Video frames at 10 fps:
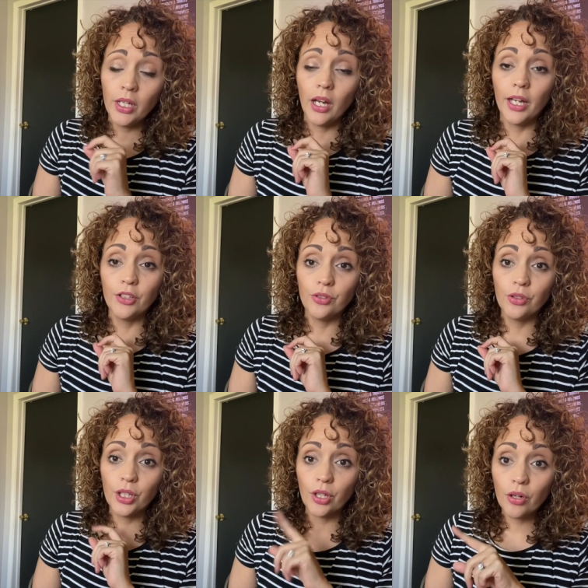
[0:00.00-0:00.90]
and you
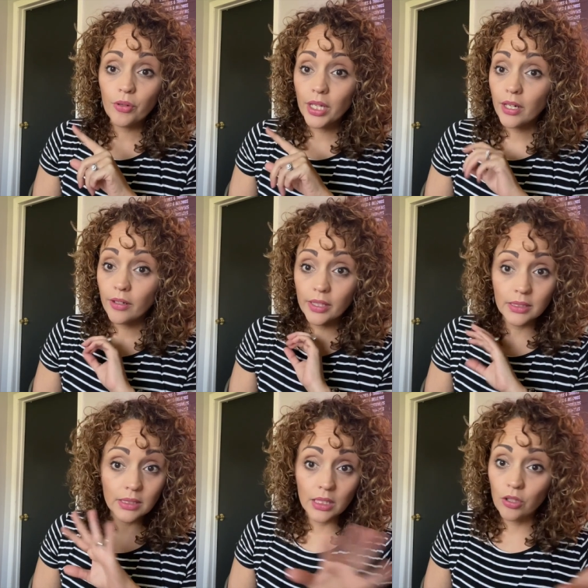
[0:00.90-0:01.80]
can go there
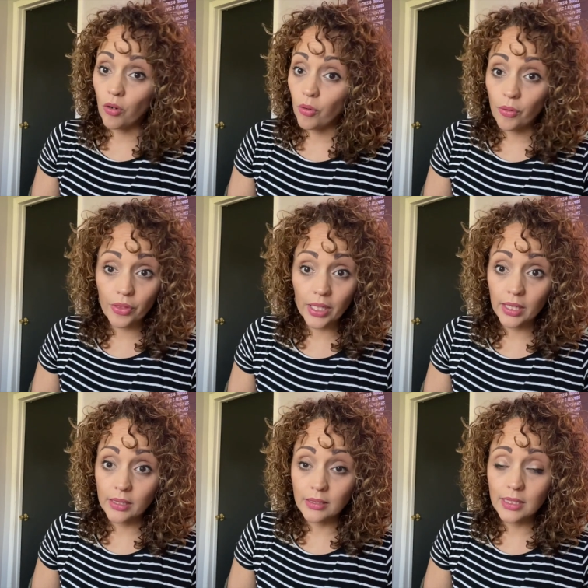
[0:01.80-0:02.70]
and see the whole thing
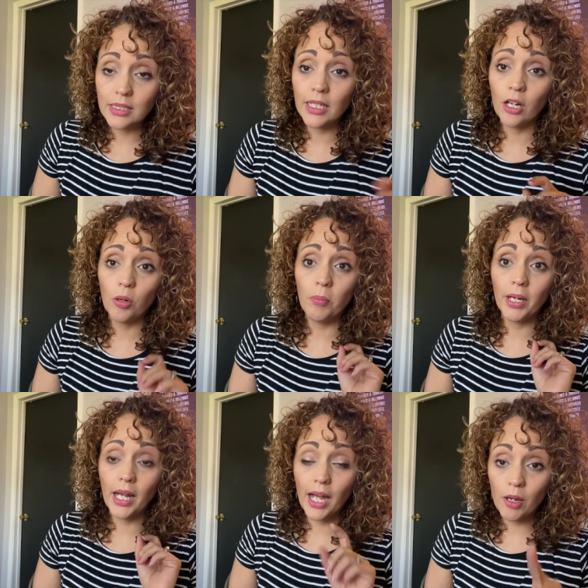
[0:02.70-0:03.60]
in detail.
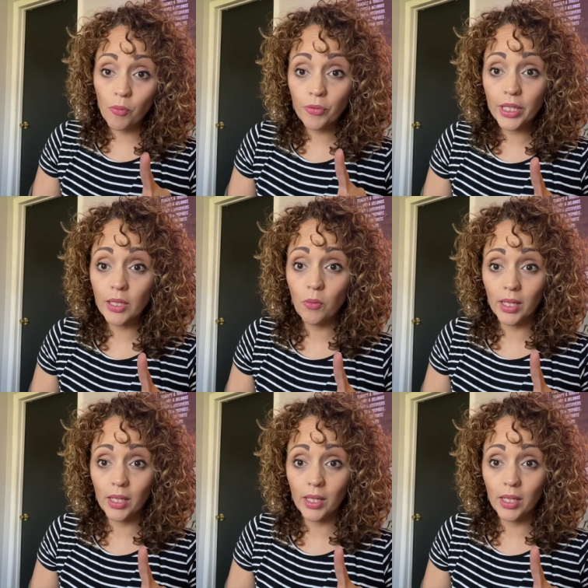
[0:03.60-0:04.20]
But I really want to